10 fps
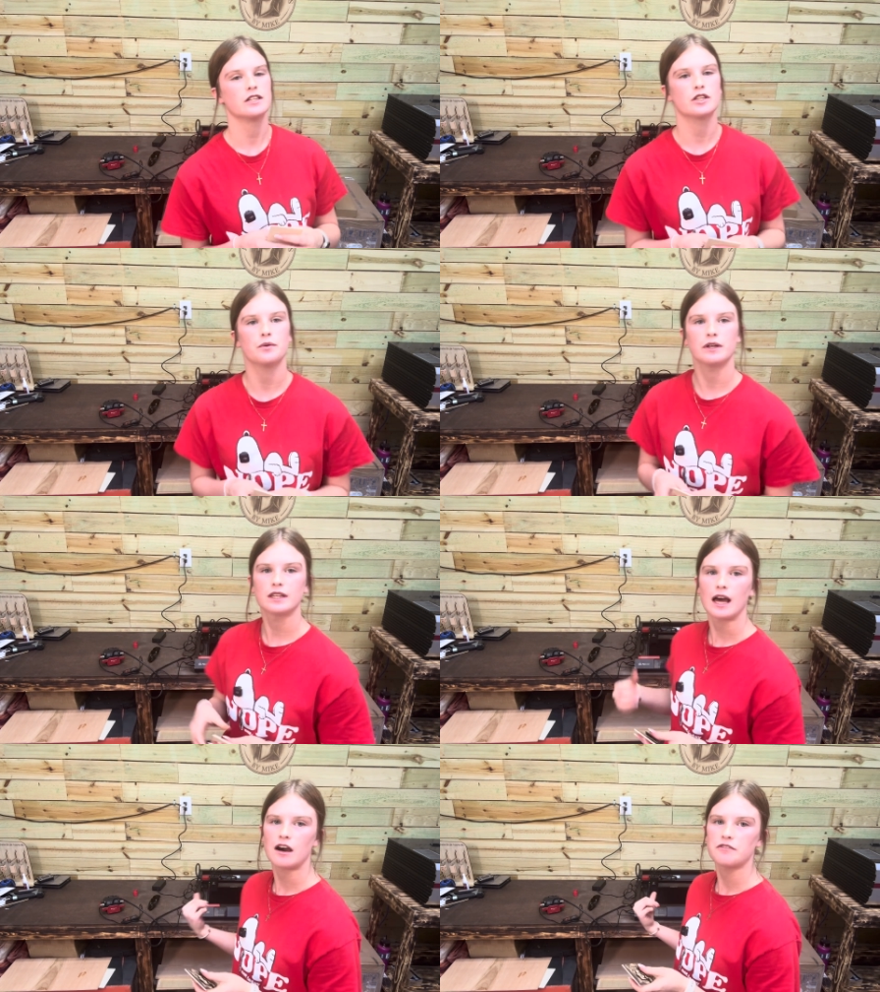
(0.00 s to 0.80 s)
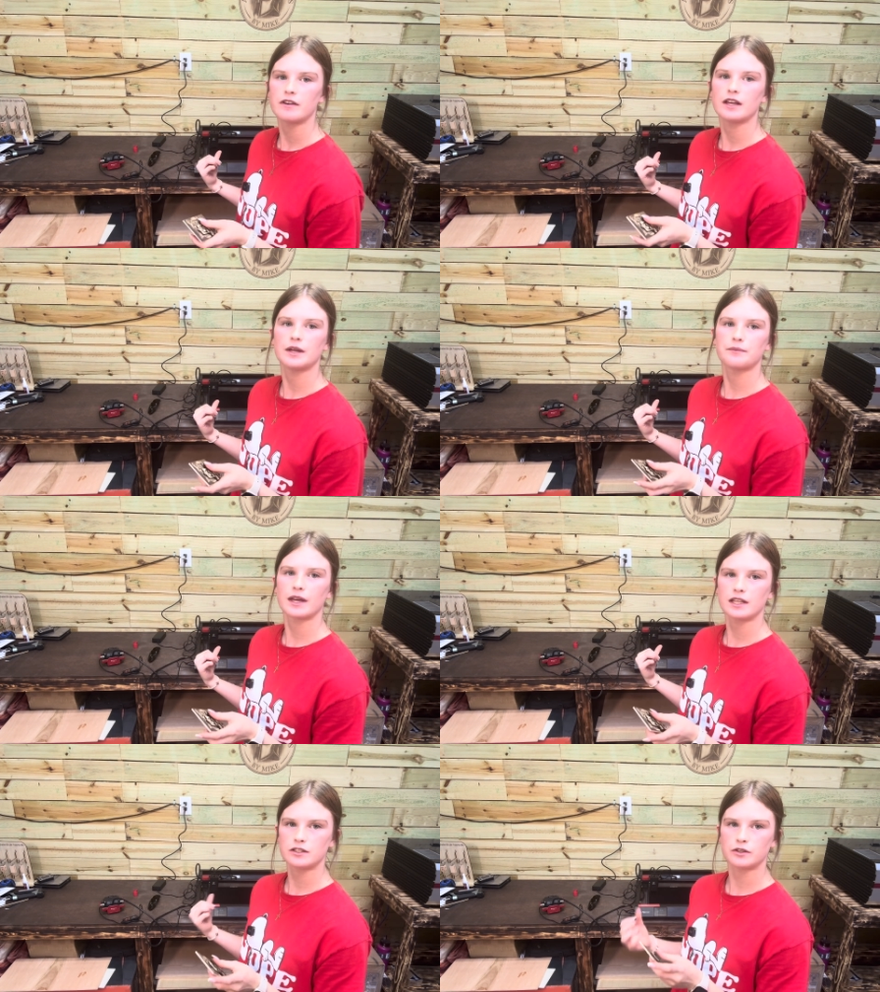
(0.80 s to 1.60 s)
So with the Alpha
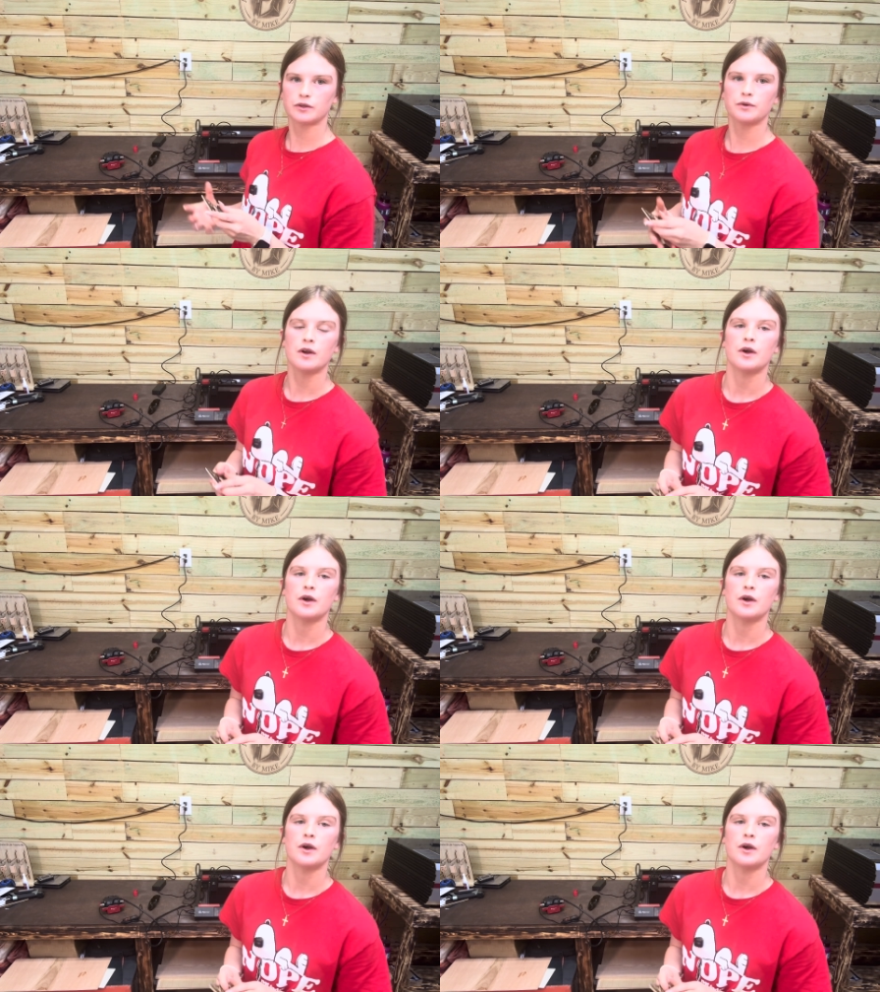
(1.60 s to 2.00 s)
MK2,